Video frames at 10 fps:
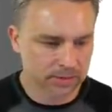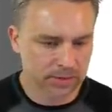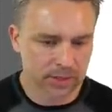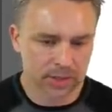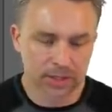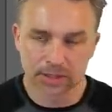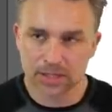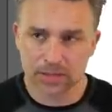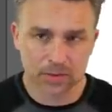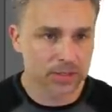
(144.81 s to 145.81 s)
Uh,
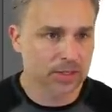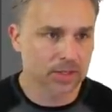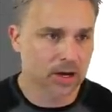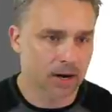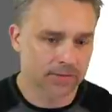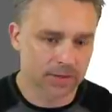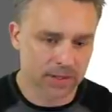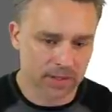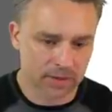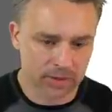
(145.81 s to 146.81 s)
unless it's really good coffee,
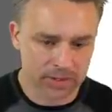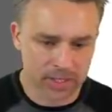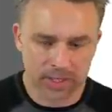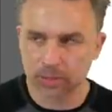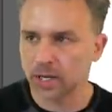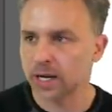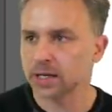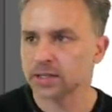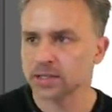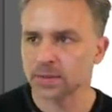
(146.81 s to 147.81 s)
then I will take it black.
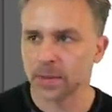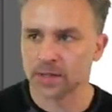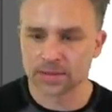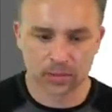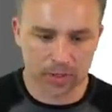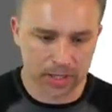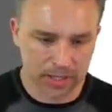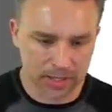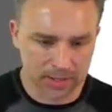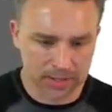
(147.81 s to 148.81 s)
Just depends on where I
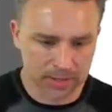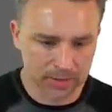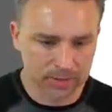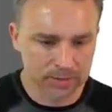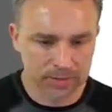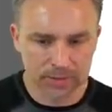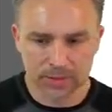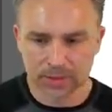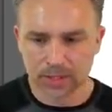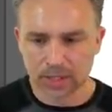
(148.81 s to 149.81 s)
get it too.
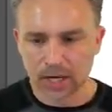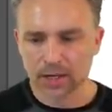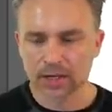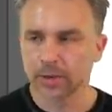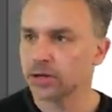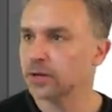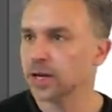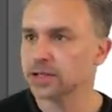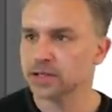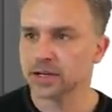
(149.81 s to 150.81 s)
I don't know about you
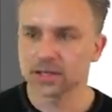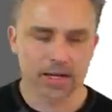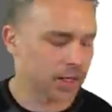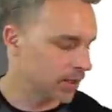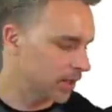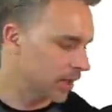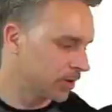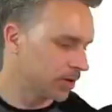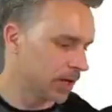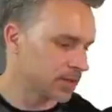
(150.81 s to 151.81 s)
guys. You guys like, how do
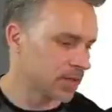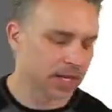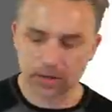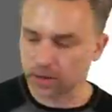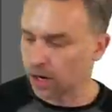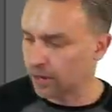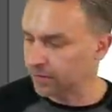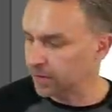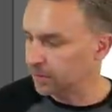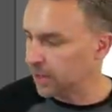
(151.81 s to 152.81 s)
you guys like your
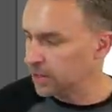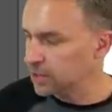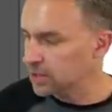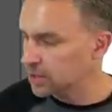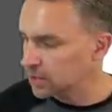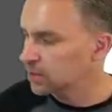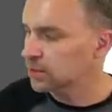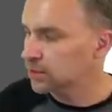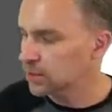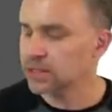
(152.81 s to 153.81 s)
coffee? Mine just
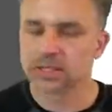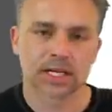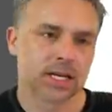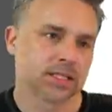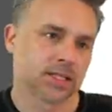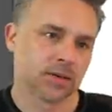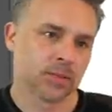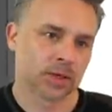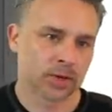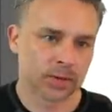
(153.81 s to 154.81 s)
literally just has a little
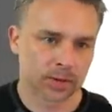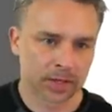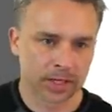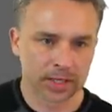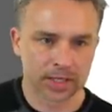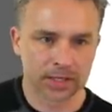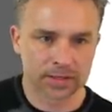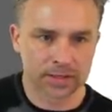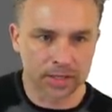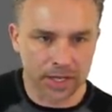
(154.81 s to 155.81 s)
bit of creamer in it and it's
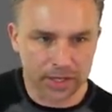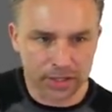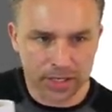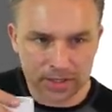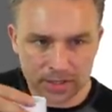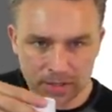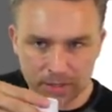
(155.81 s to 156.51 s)
delicious.